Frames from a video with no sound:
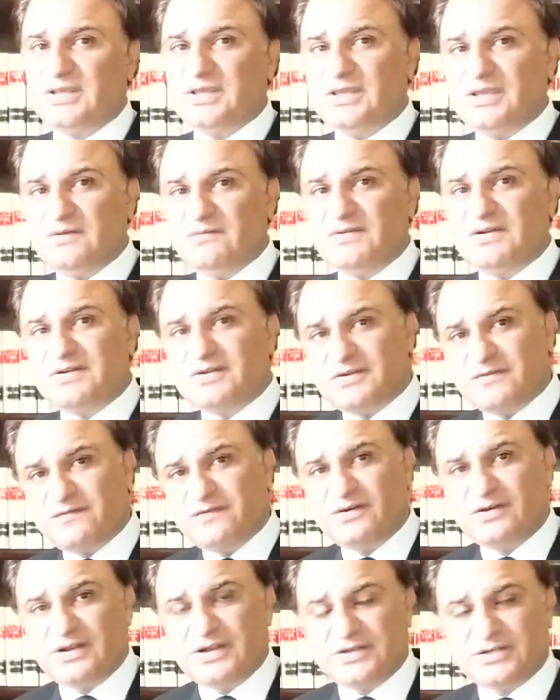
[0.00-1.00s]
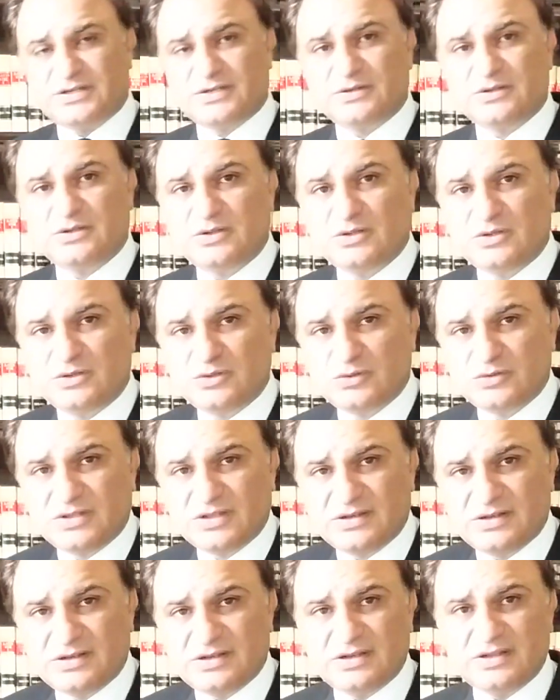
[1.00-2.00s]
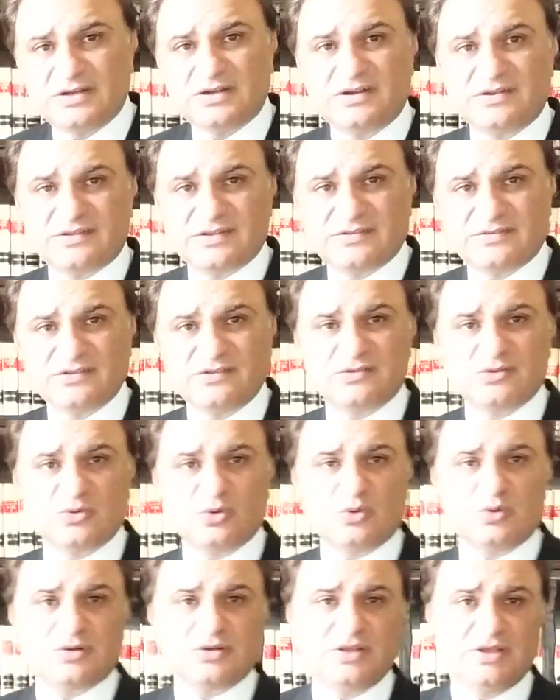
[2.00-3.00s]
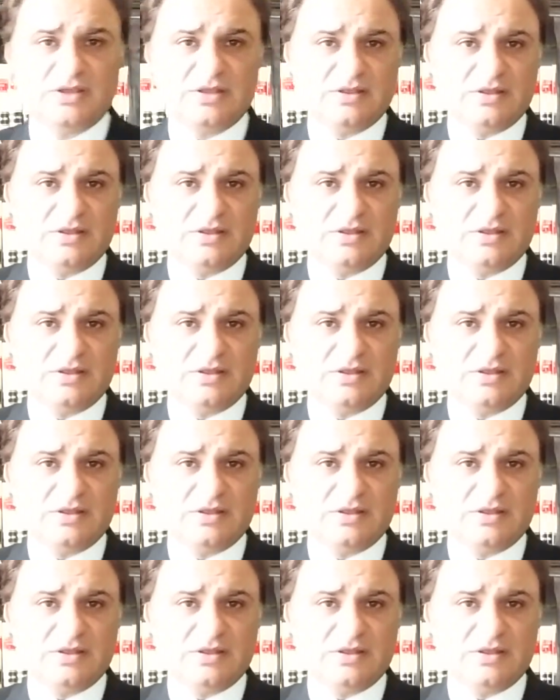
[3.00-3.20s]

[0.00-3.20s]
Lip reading: he will refer it to the learned sessions court,